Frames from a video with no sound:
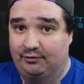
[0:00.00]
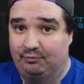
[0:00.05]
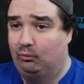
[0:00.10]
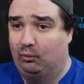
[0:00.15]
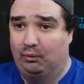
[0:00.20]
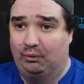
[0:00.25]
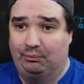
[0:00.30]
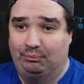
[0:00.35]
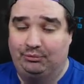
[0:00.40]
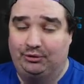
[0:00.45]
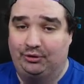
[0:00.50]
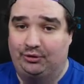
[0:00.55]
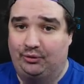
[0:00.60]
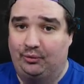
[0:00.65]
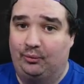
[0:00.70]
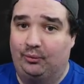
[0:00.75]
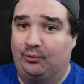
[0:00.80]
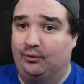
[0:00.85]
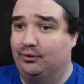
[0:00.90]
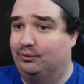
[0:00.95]
Warm to
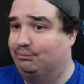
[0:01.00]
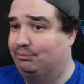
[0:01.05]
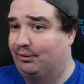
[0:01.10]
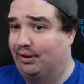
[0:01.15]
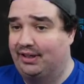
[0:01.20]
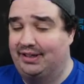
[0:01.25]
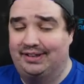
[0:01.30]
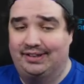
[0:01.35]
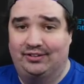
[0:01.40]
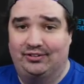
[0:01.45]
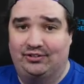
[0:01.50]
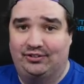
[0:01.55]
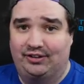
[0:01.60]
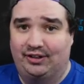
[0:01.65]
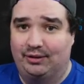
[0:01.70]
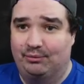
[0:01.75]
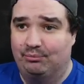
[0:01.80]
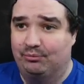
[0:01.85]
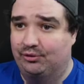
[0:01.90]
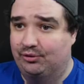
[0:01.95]
cold, brightness,
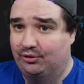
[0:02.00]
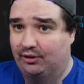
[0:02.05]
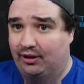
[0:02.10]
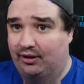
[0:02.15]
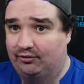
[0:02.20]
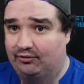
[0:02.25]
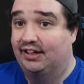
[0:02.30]
dim, soft.